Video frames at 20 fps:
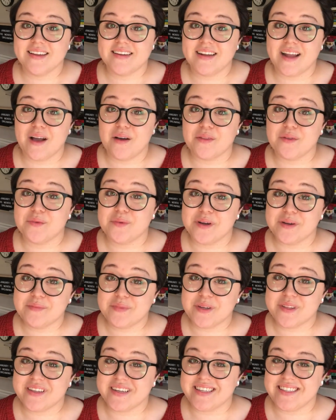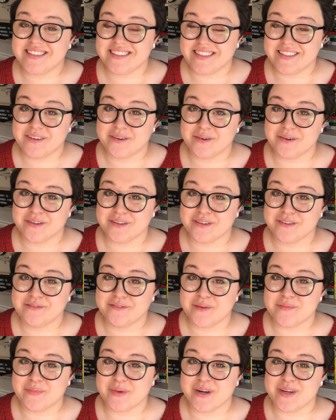Now the one book that I did order
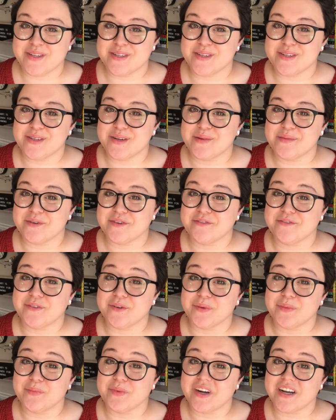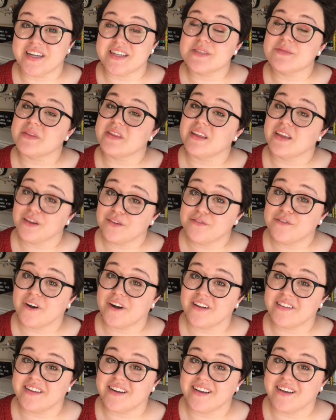from Barnes and Noble full price with a gift
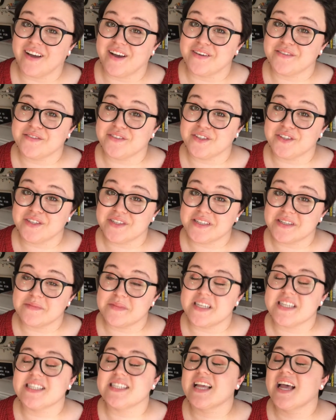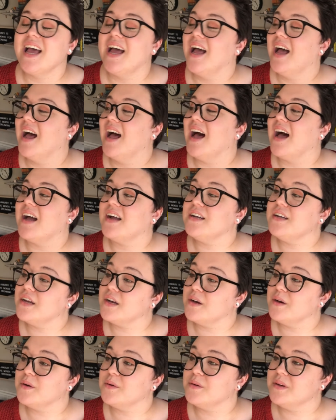card that I got for Christmas, I
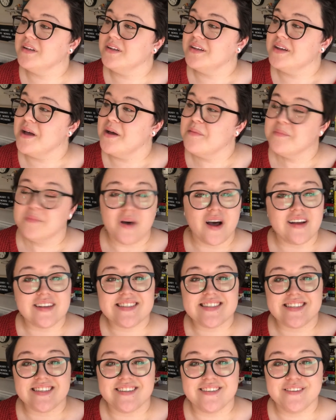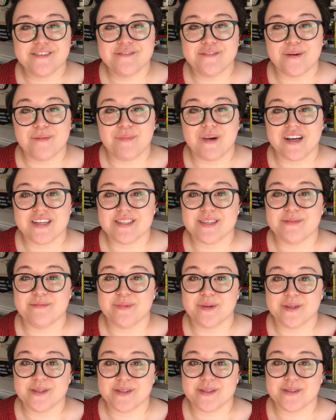know Boston from Boston
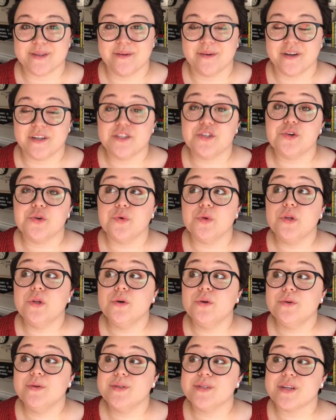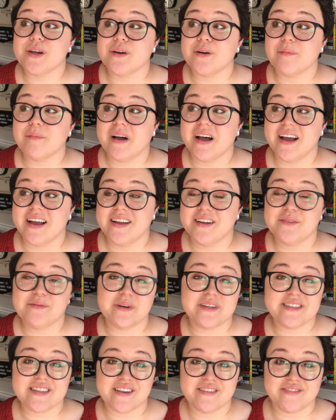Books is going to lose her mind
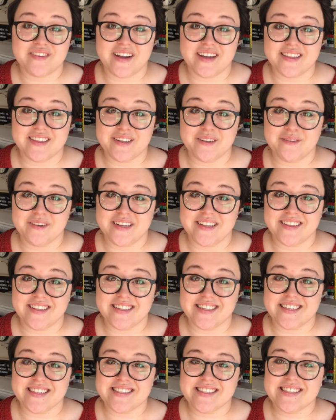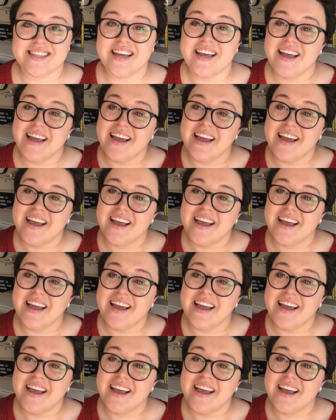once I finally read this,